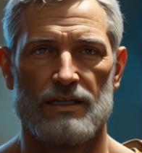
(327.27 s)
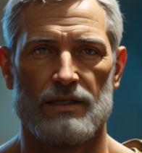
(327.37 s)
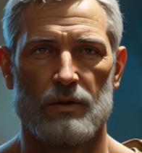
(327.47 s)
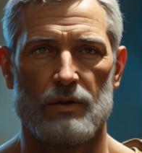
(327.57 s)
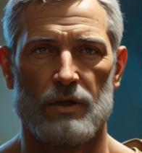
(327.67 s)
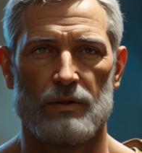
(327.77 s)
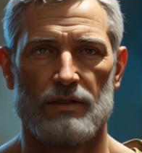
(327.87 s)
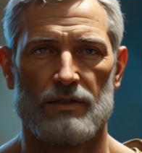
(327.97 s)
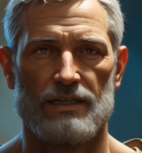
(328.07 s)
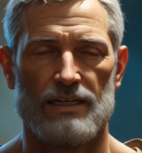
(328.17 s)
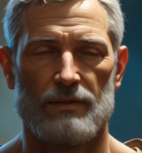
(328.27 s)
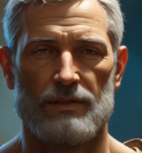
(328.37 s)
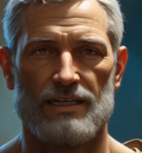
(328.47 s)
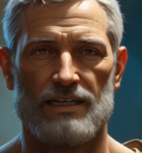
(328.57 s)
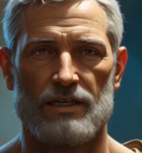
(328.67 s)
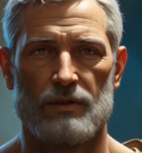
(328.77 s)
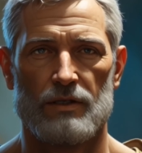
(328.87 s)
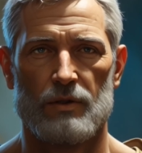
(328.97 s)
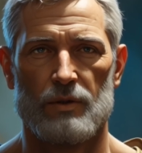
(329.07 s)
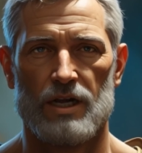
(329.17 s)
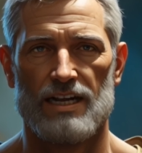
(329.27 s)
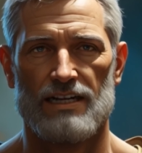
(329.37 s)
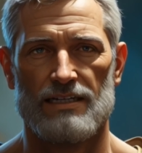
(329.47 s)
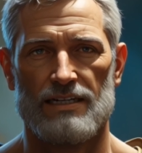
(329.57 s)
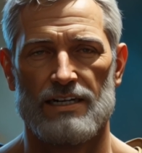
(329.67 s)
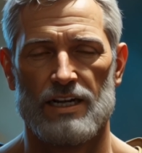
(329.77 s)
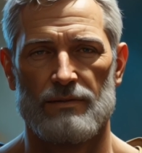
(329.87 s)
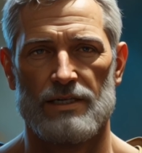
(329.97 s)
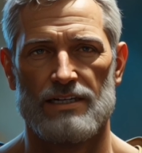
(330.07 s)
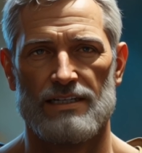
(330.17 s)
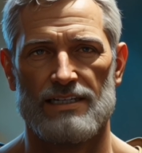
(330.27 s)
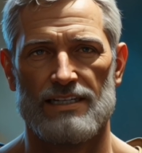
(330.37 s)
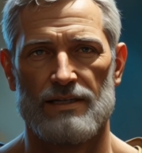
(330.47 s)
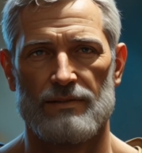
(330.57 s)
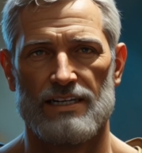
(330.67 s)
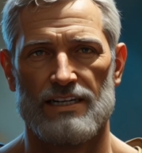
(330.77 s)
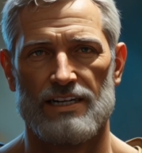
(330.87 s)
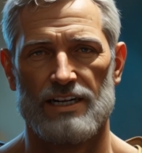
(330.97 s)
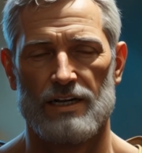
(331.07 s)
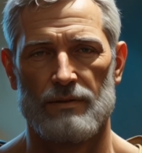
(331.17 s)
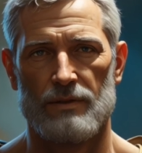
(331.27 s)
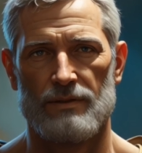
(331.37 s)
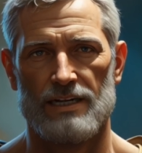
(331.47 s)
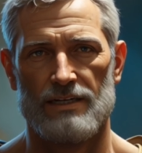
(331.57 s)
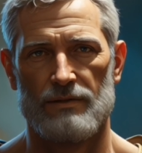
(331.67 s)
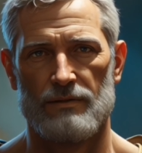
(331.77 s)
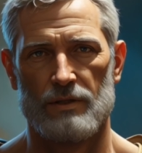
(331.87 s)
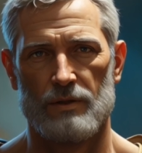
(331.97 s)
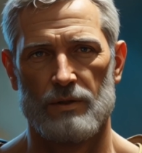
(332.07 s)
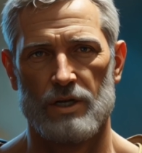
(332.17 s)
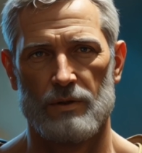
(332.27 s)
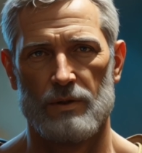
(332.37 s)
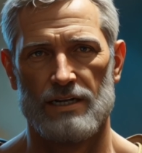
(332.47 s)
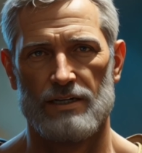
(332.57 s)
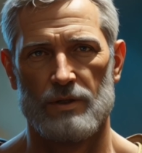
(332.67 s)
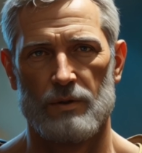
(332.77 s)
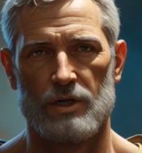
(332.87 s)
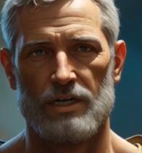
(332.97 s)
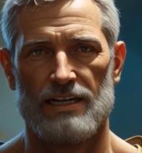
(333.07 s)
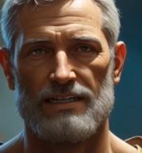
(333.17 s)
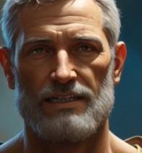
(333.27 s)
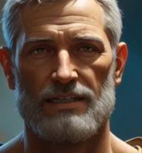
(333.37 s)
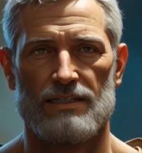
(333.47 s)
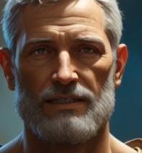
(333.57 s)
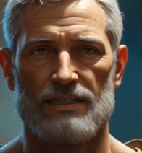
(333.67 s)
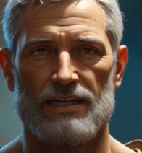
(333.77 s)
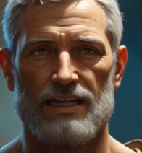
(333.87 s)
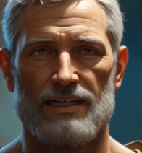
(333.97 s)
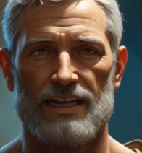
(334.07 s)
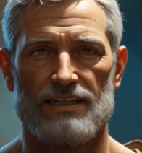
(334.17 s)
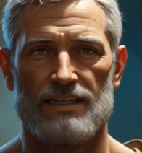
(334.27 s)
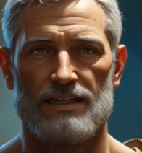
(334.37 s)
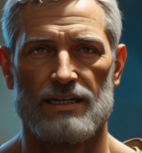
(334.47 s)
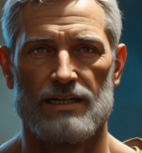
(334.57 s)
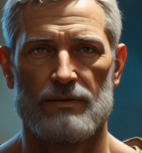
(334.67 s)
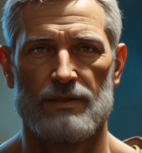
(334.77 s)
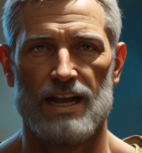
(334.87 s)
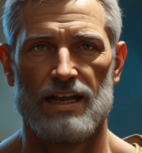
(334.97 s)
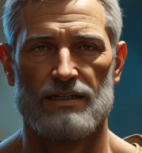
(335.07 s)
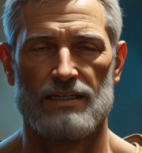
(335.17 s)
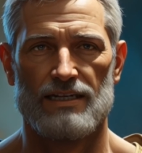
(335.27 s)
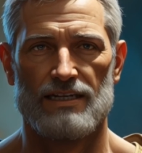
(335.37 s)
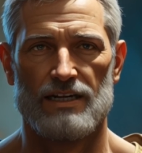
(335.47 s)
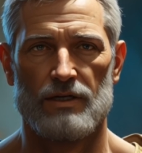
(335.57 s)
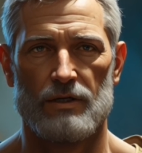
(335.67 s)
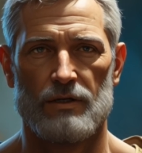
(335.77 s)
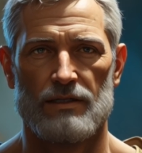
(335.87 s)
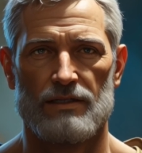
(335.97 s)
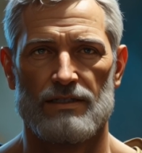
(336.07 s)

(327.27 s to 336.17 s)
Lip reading: The road of the deep thinker is quiet, not because it's empty, but because few are willing to walk it. And yet, this path is essential,